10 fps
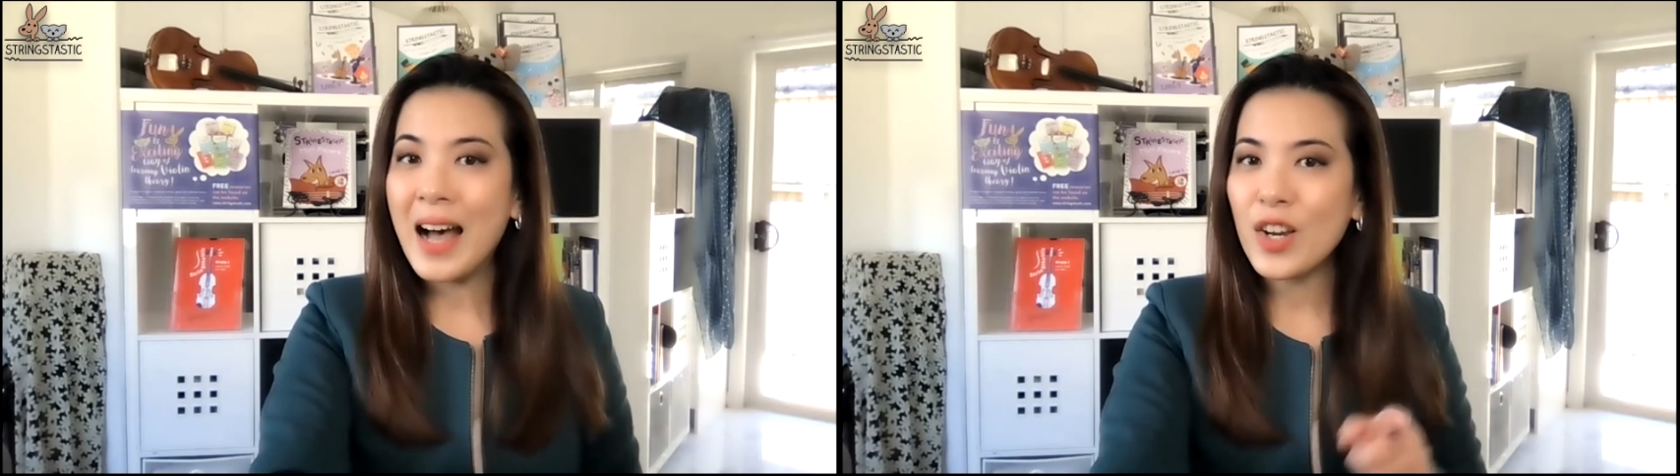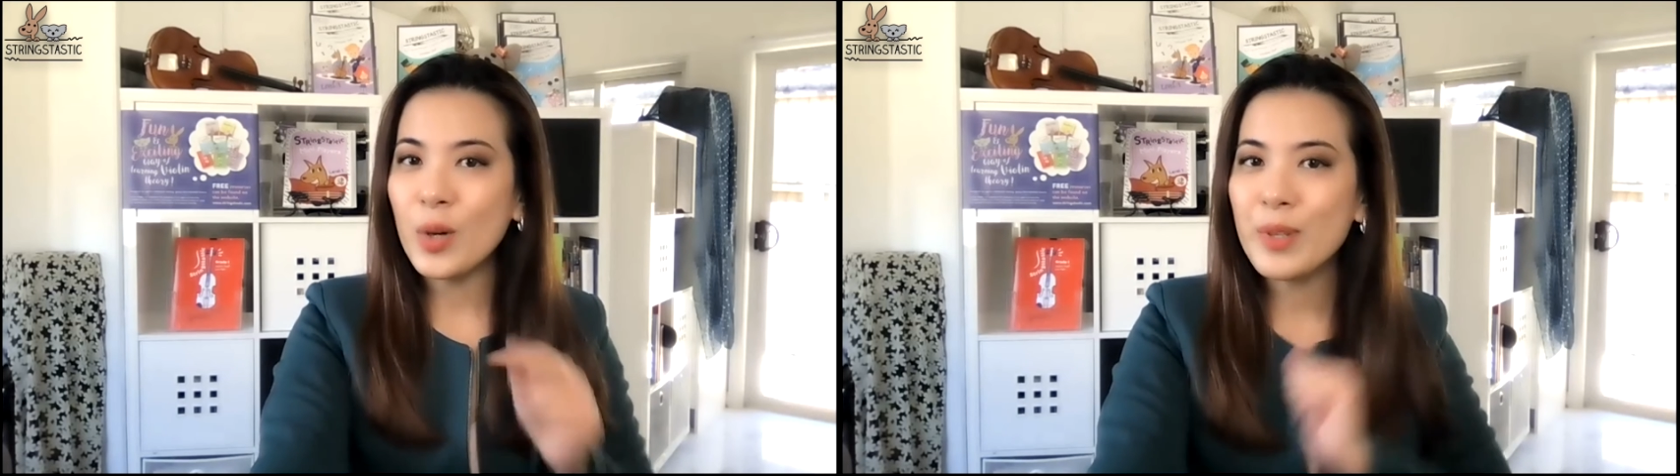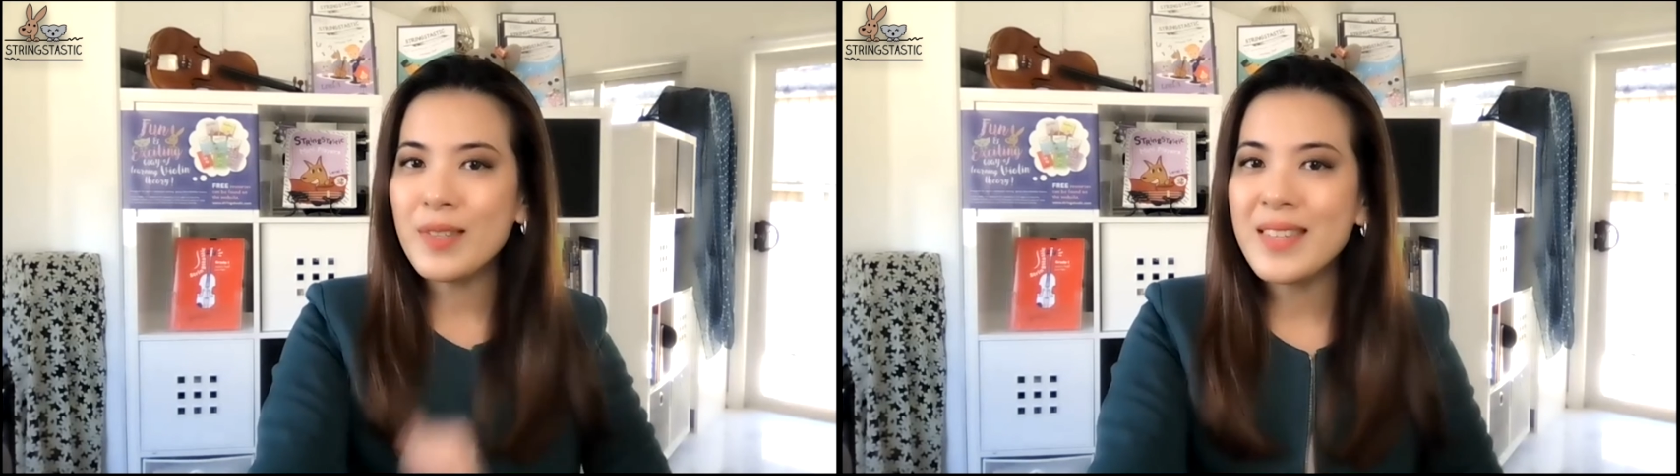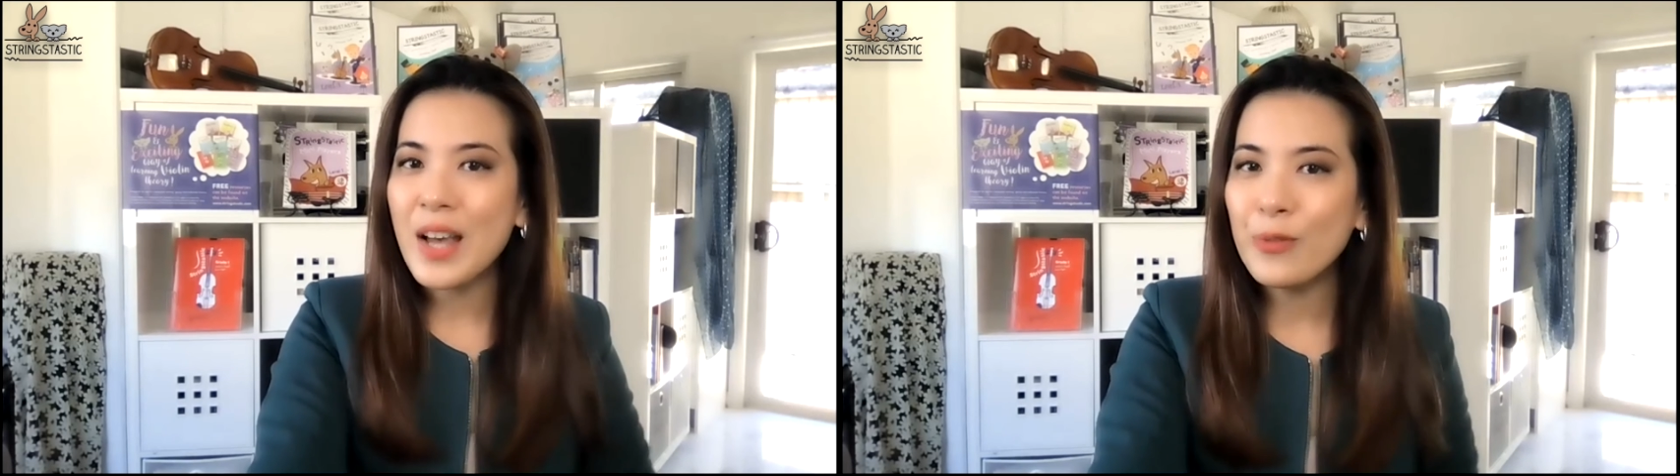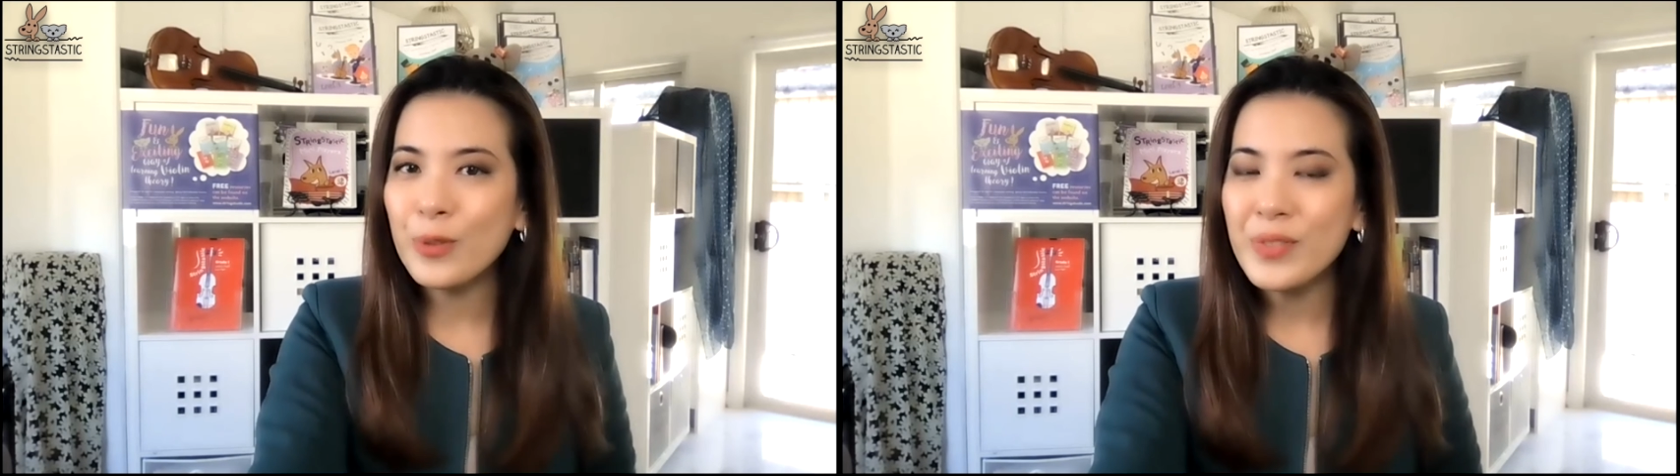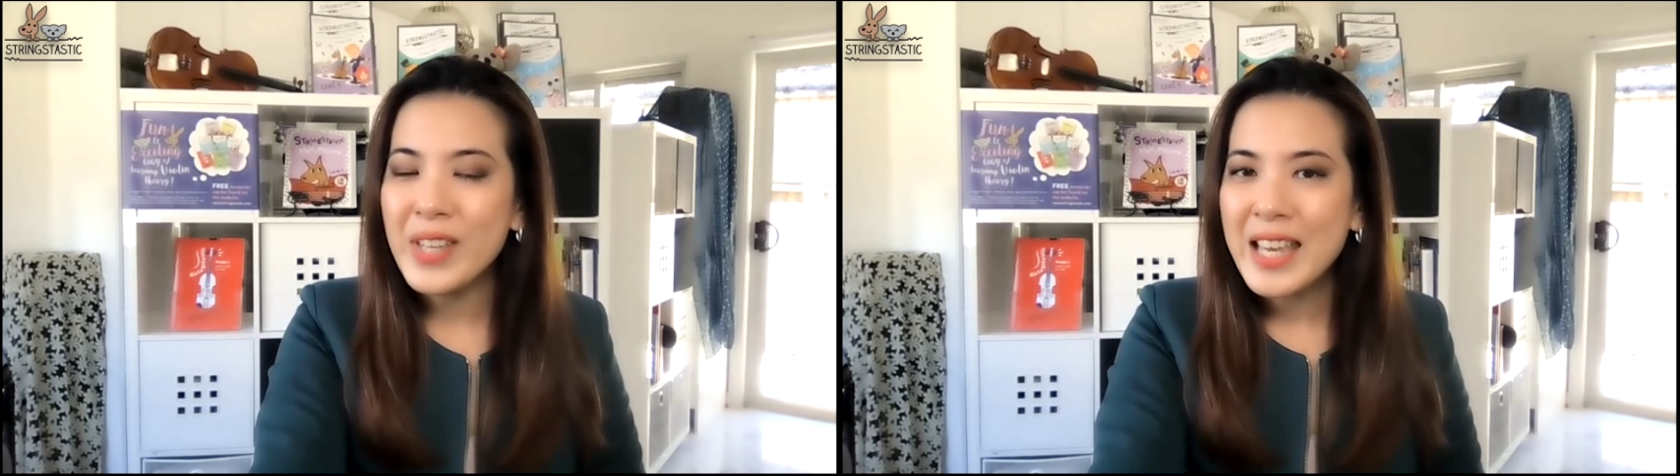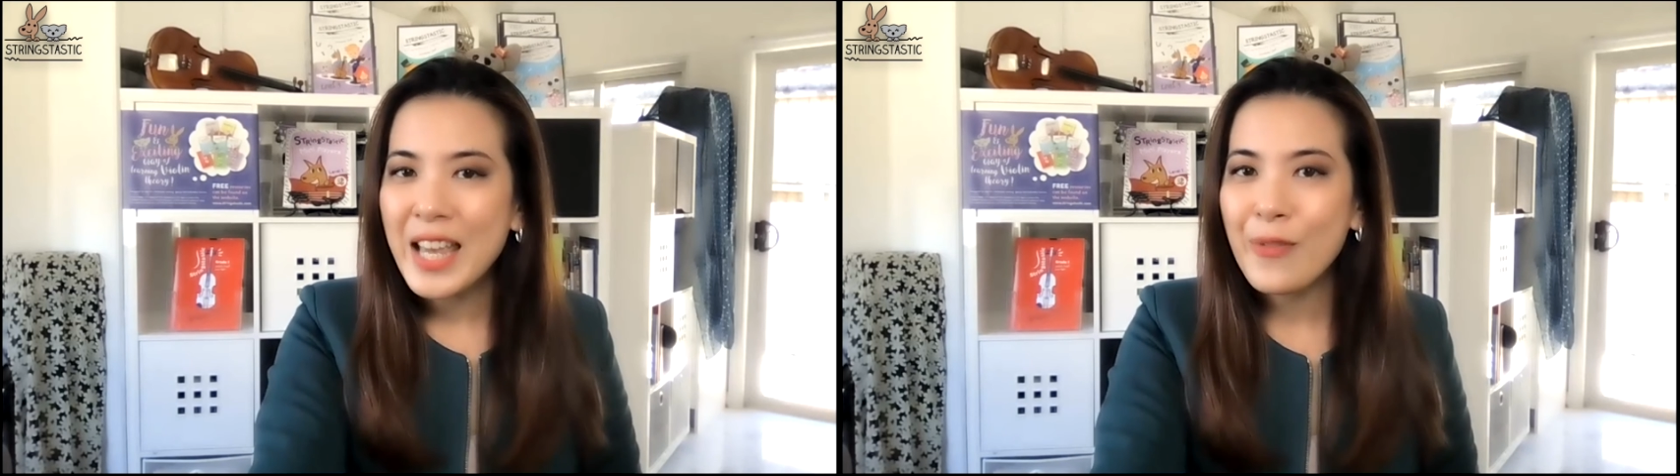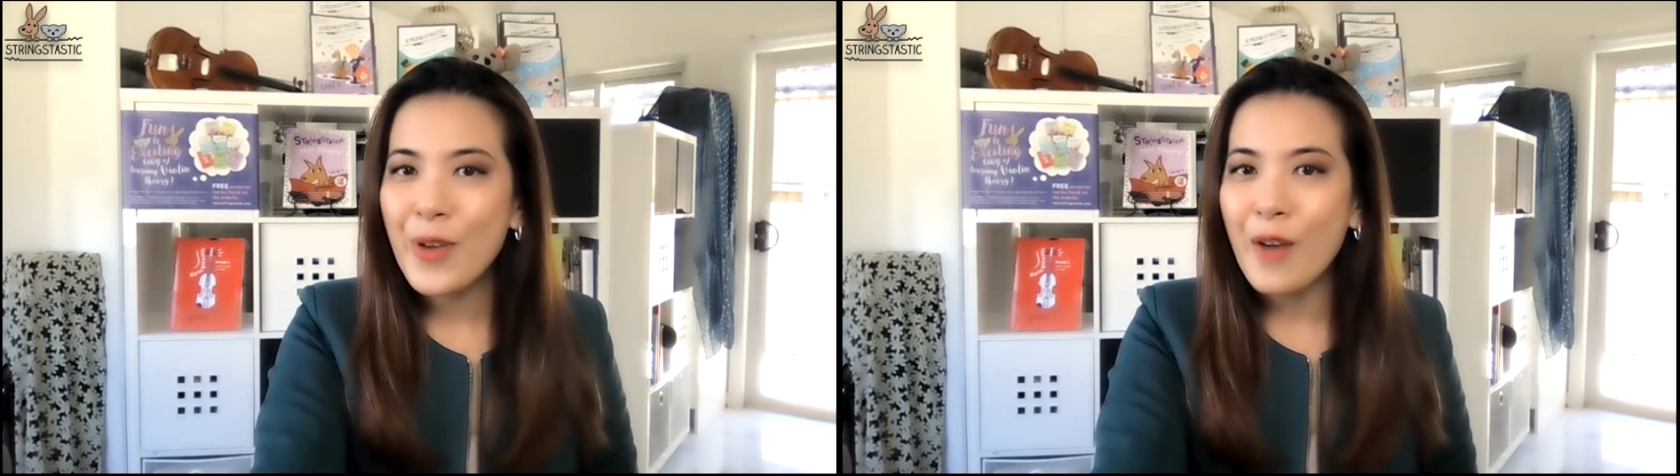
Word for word: I hope this is helpful. If